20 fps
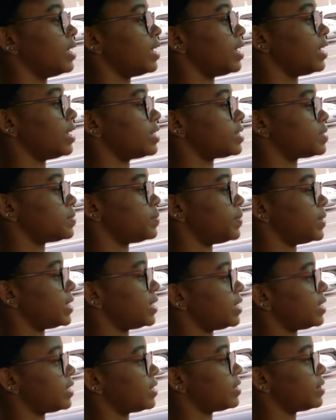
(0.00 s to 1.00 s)
It's
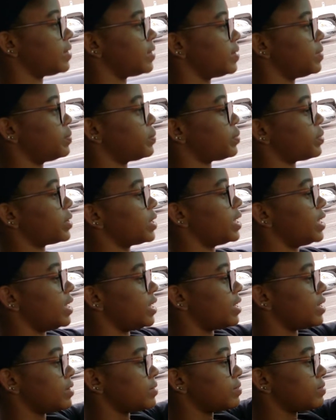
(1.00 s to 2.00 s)
been
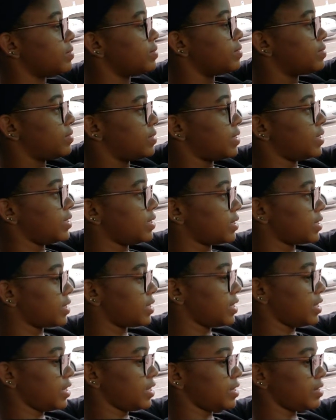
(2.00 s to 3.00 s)
pretty
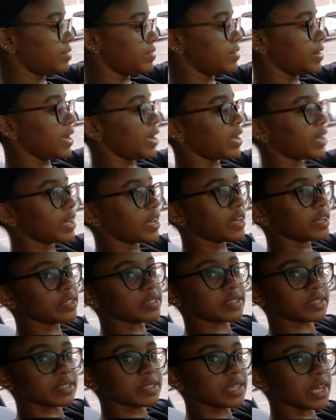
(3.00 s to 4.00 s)
good, I guess.